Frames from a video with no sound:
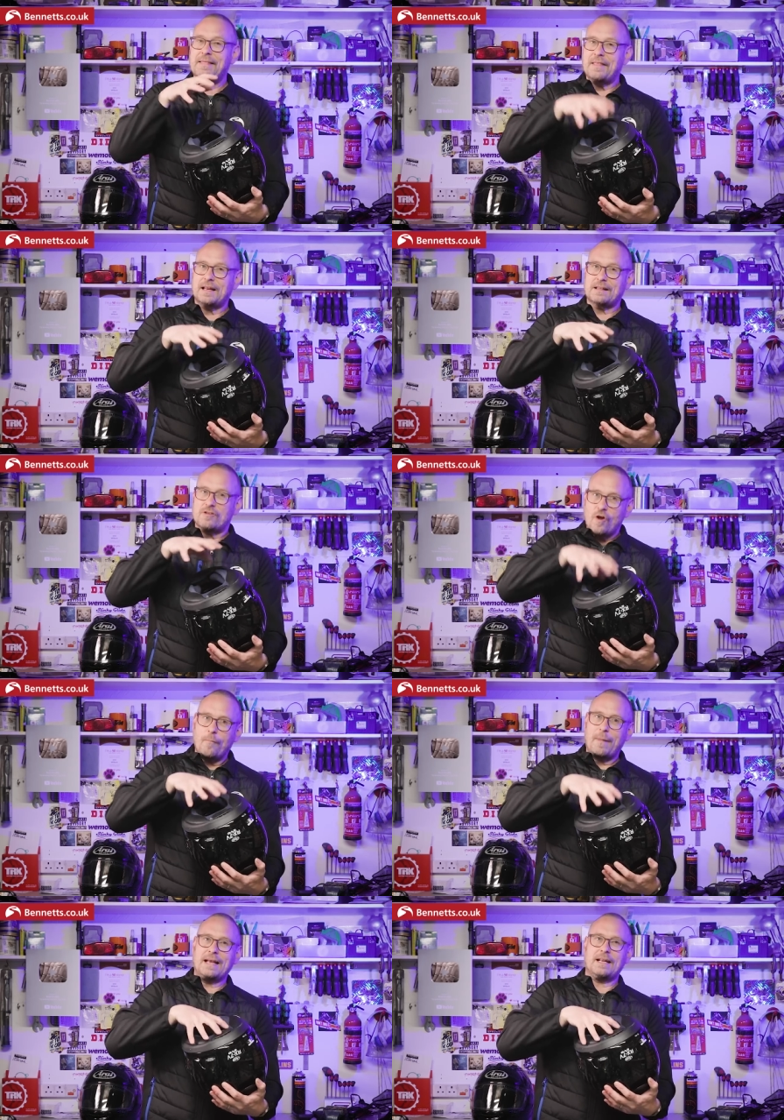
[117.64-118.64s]
in that it's
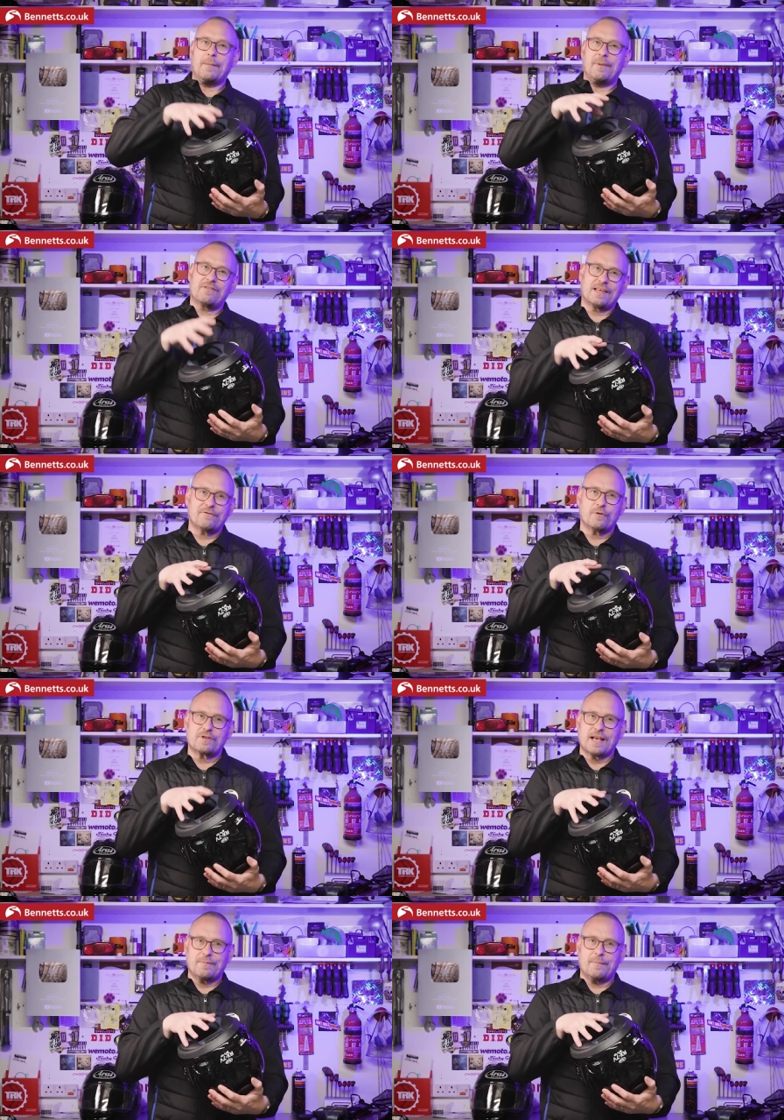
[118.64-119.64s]
not made up of several
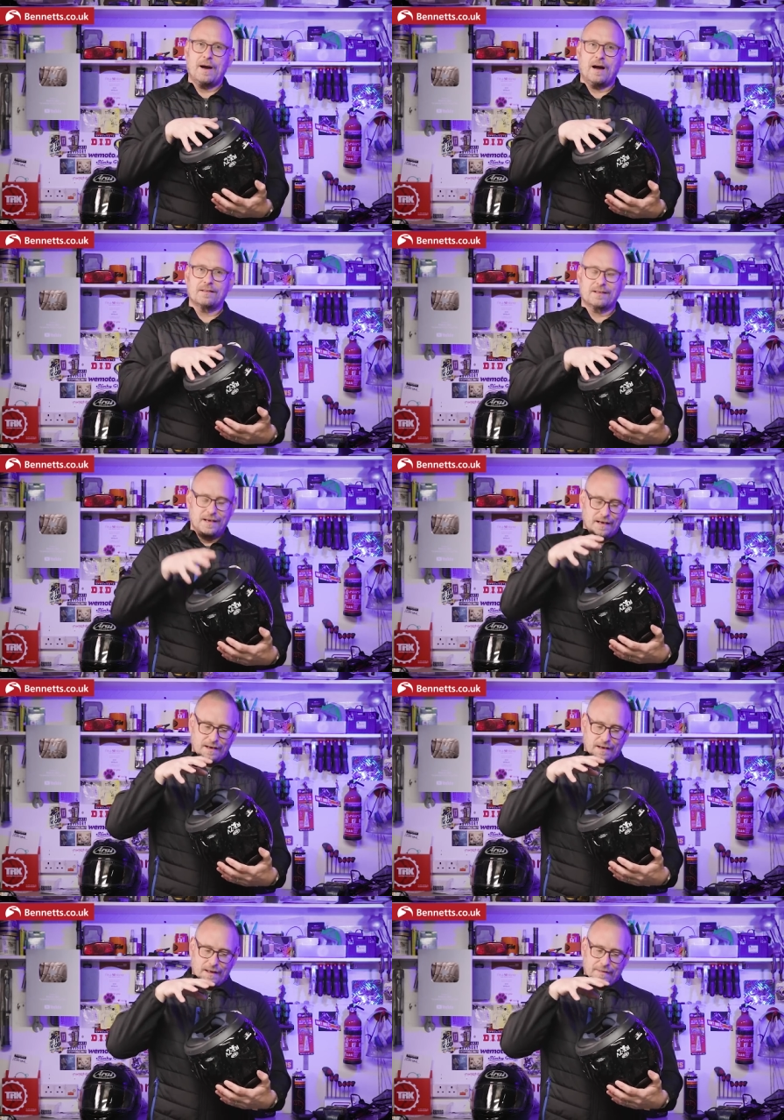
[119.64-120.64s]
separate parts.
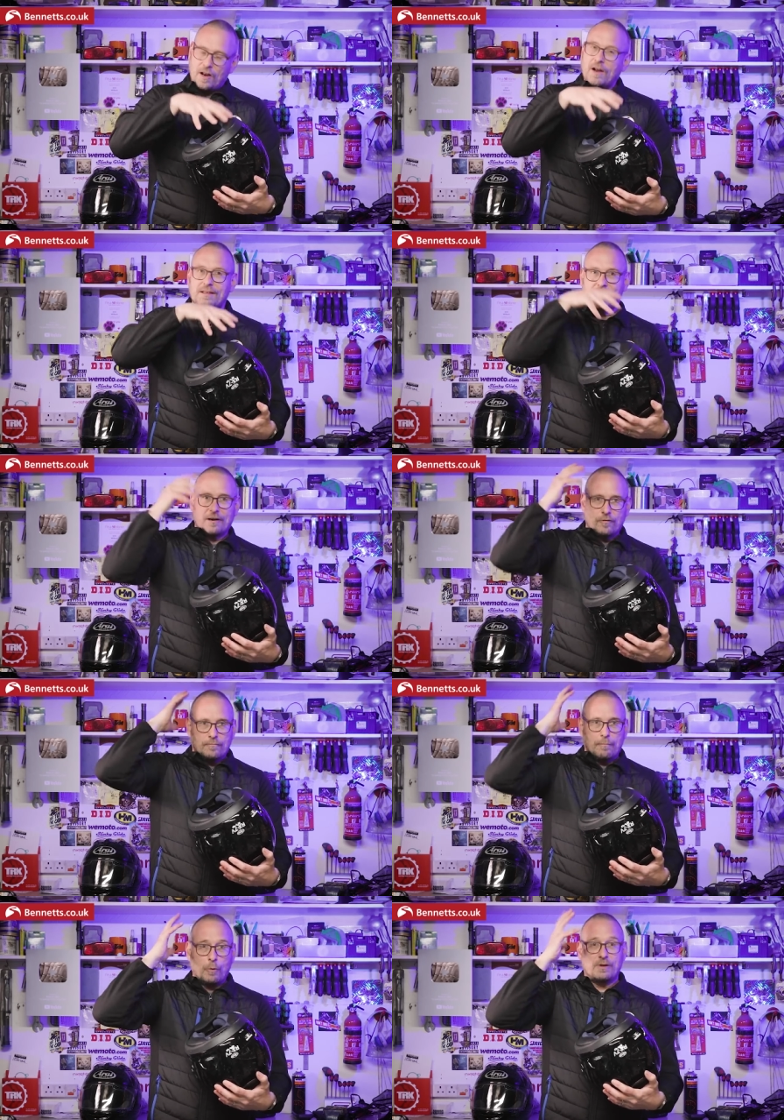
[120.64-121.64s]
The line is still
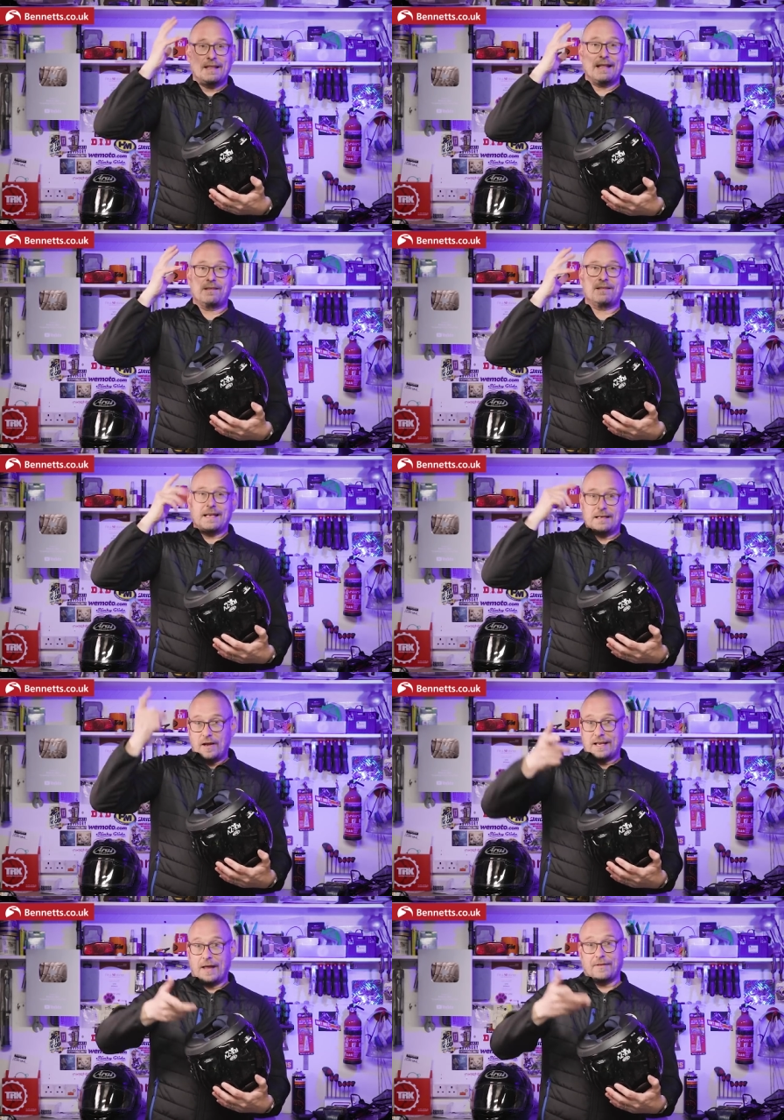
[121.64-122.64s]
multi-density,
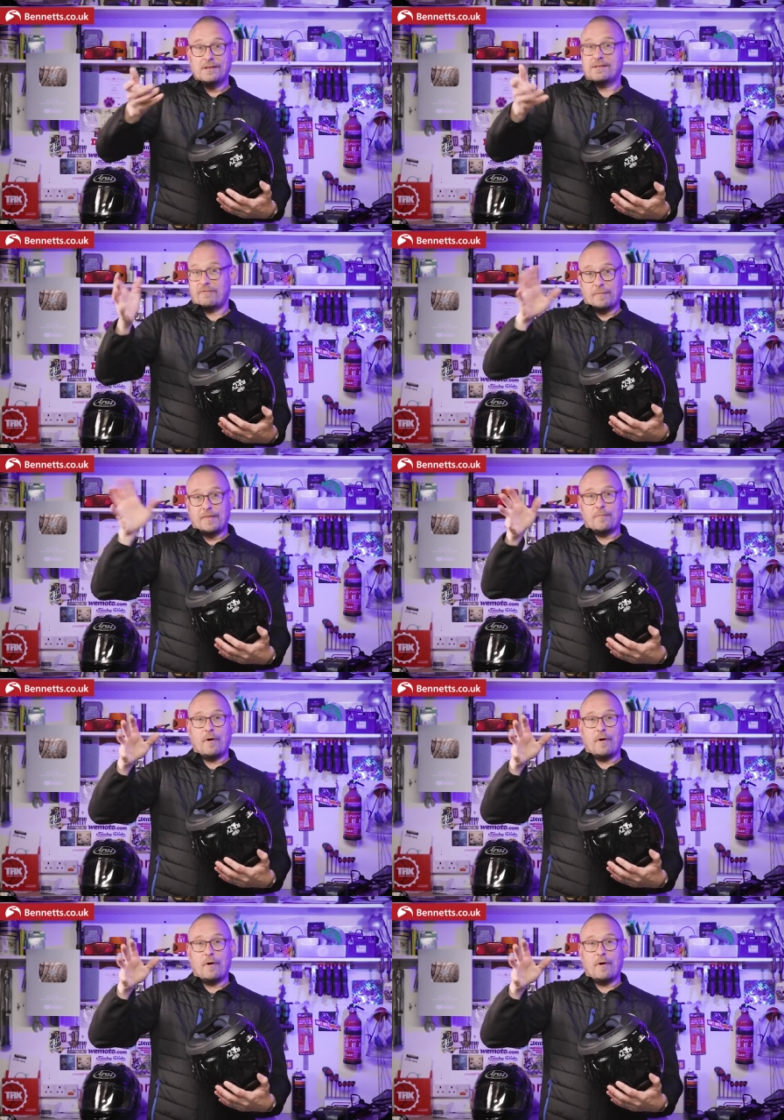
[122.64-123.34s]
like others from other